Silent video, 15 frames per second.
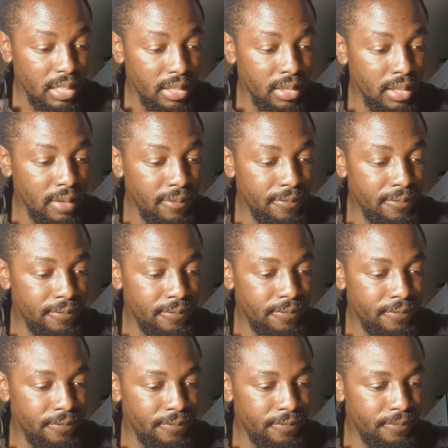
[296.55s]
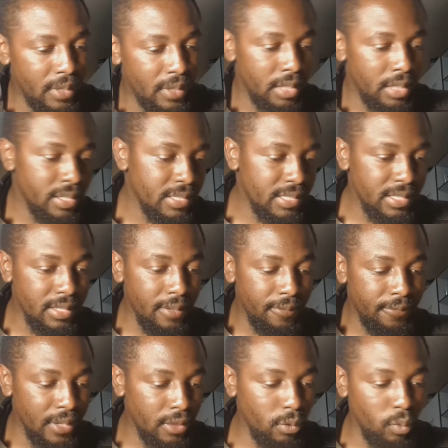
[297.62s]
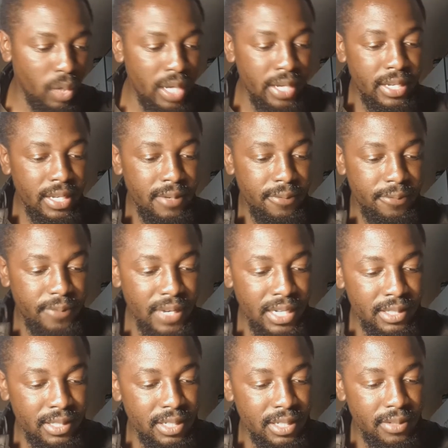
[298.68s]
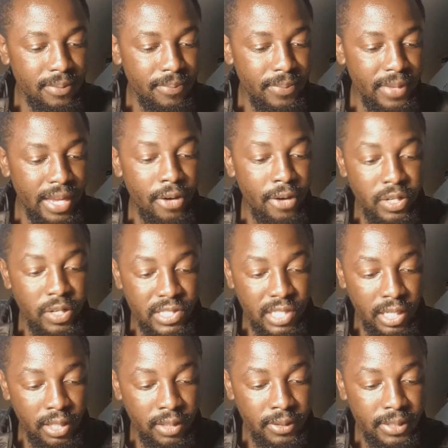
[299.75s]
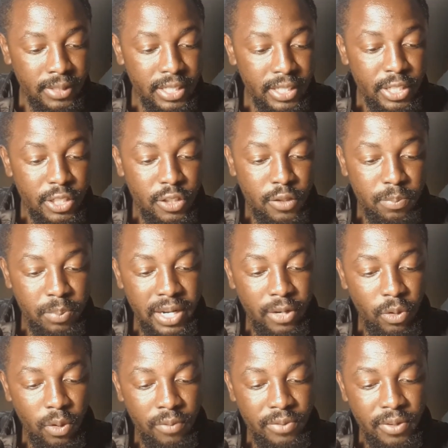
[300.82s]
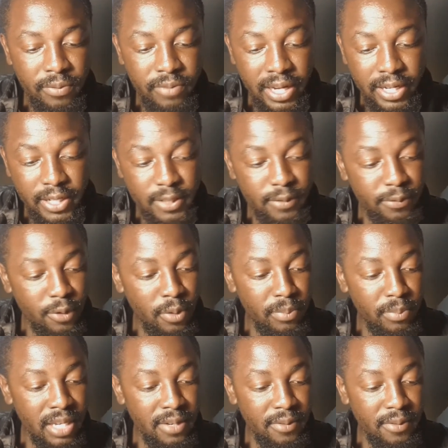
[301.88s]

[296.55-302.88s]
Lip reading: This is the fifth one, infected aerosol spread of the virus from an